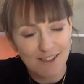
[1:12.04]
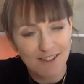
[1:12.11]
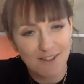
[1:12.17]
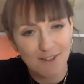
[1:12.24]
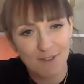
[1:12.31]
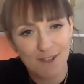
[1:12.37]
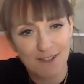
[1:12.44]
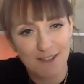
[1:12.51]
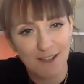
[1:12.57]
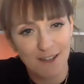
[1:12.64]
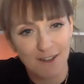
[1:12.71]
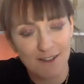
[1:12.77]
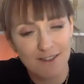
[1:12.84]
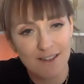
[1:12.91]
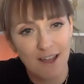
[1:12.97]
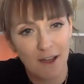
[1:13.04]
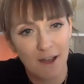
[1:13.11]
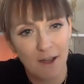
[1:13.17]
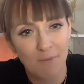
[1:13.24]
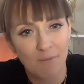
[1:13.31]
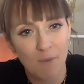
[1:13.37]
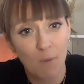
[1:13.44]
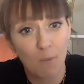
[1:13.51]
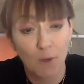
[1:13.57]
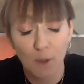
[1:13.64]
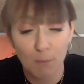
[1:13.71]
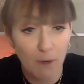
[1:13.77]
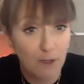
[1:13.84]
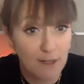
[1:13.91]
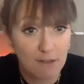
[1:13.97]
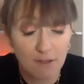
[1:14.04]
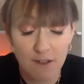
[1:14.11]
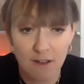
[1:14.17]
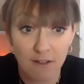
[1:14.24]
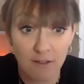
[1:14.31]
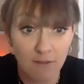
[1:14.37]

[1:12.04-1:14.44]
like to firstly ask what your pronouns are.